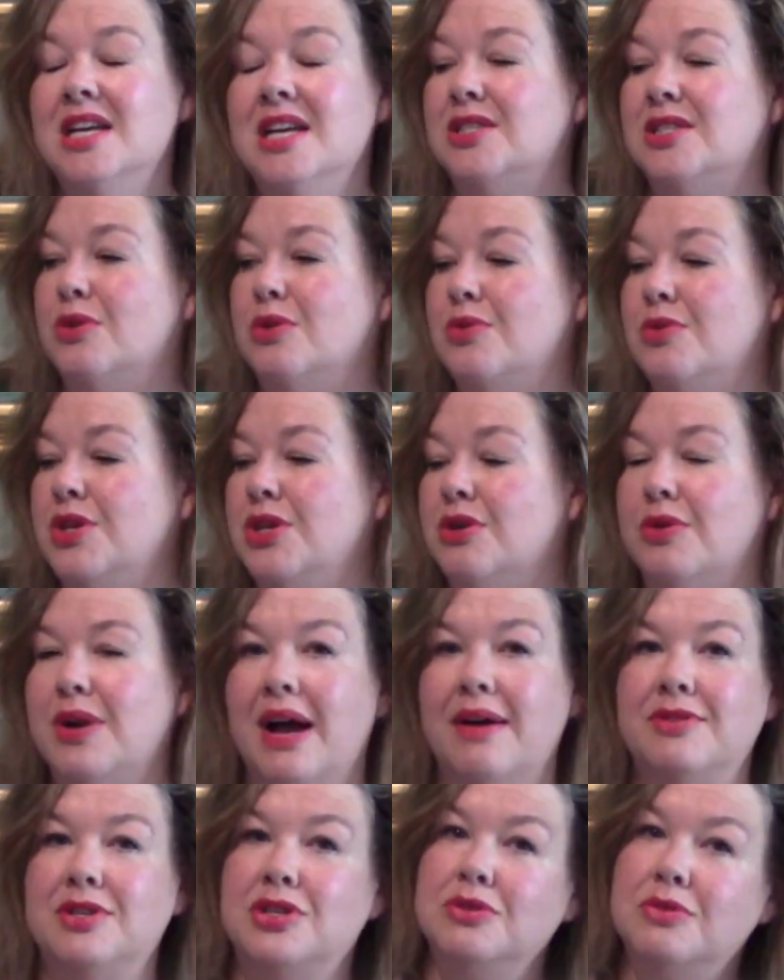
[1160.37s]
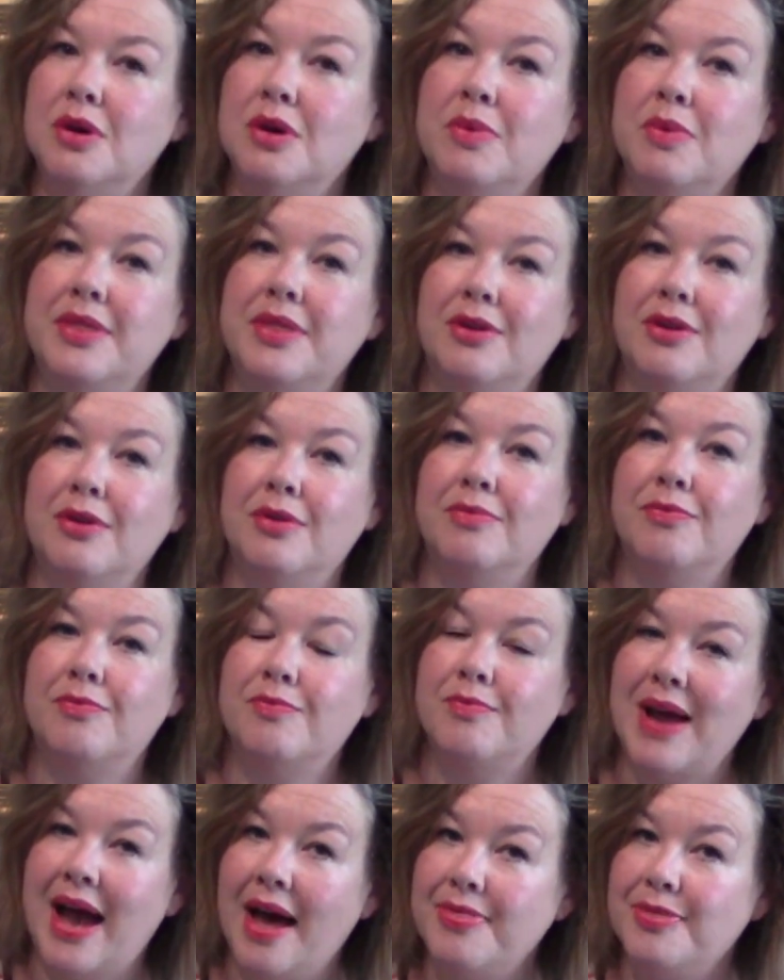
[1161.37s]
So you don't have to do it when they're
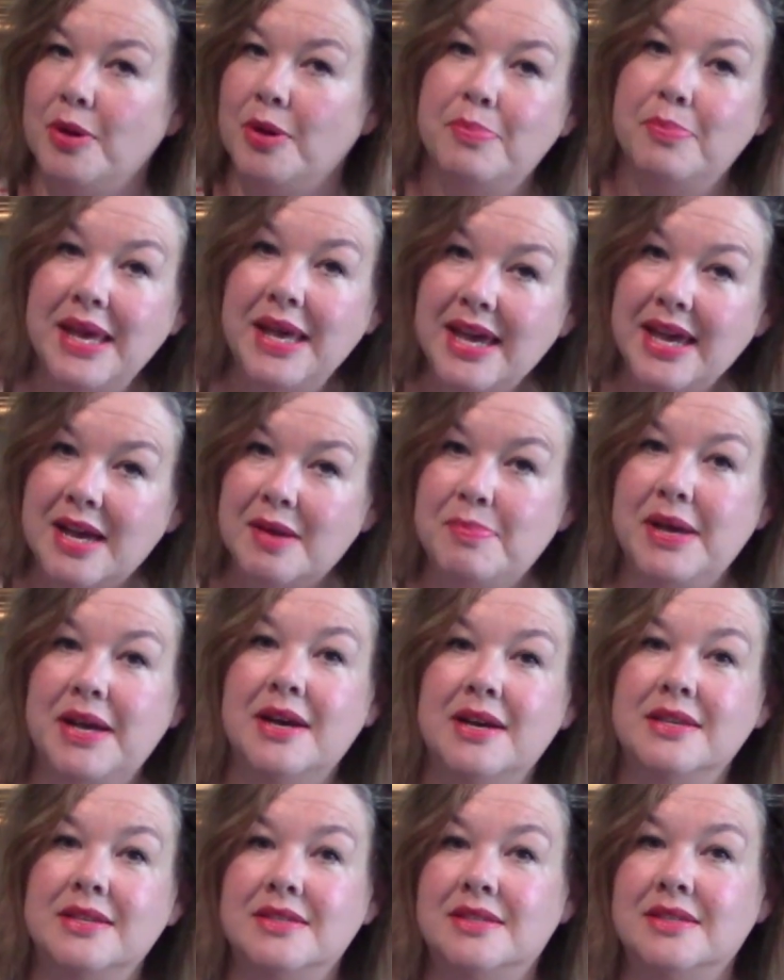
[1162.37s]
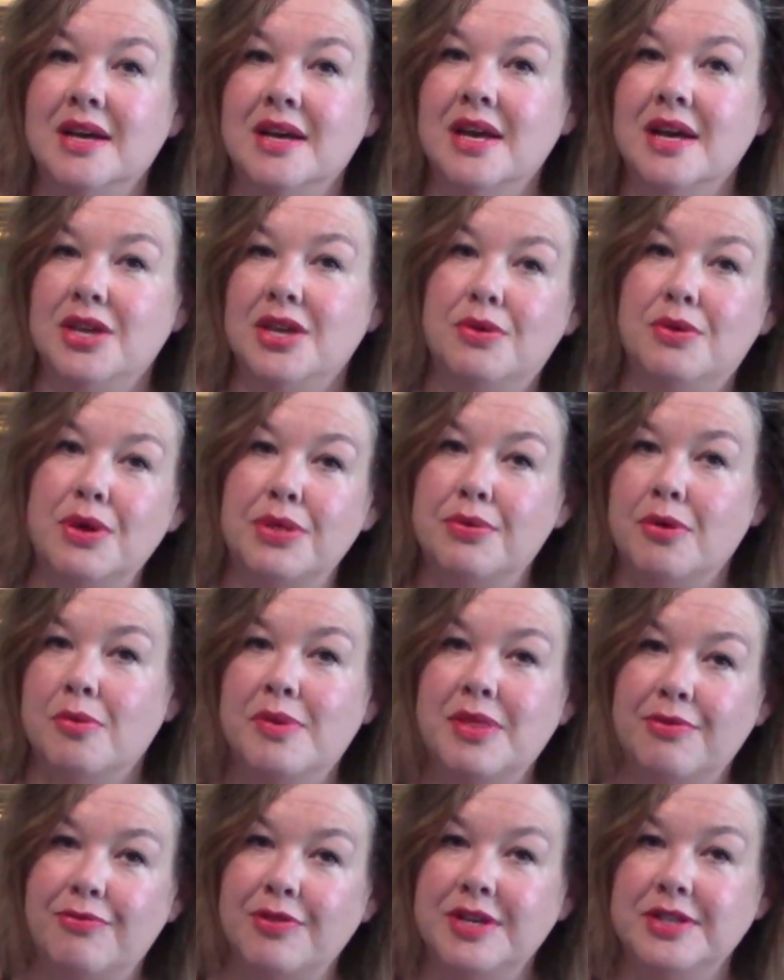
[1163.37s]
at their peak, because you can throw them
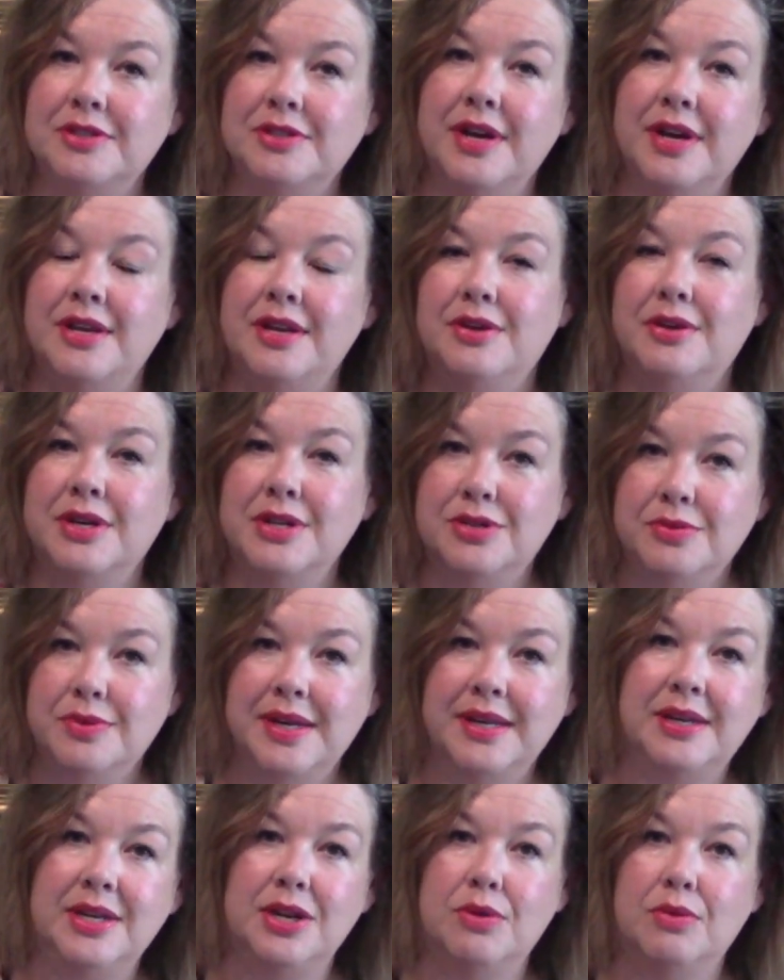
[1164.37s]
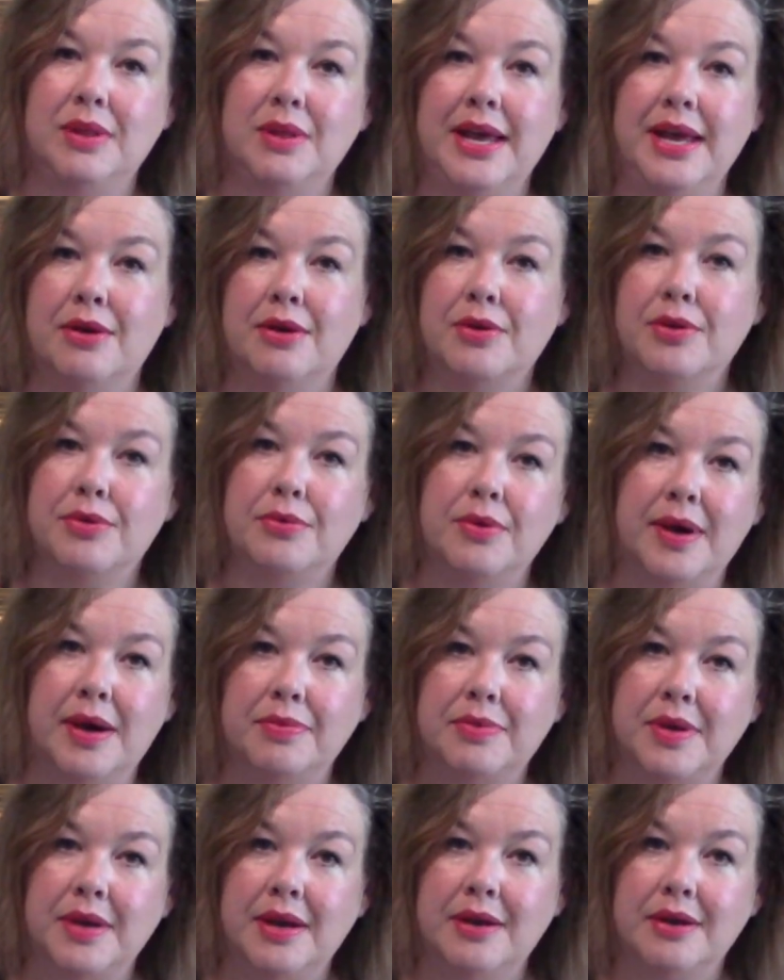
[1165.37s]
in the freezer and you can do it later or
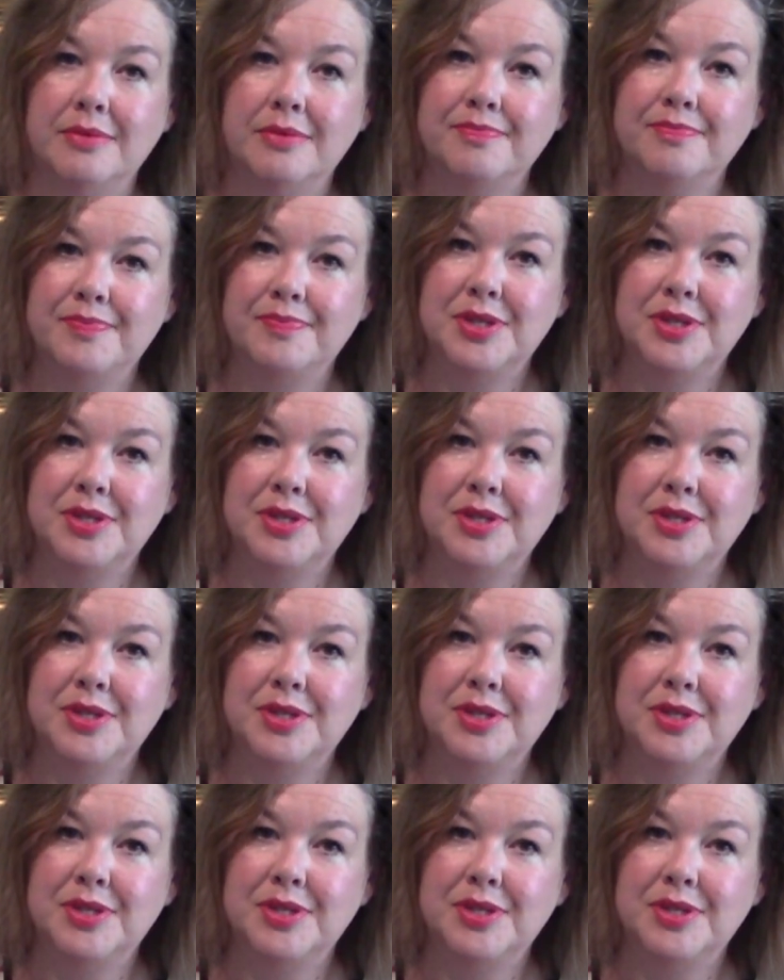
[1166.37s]
throughout the year.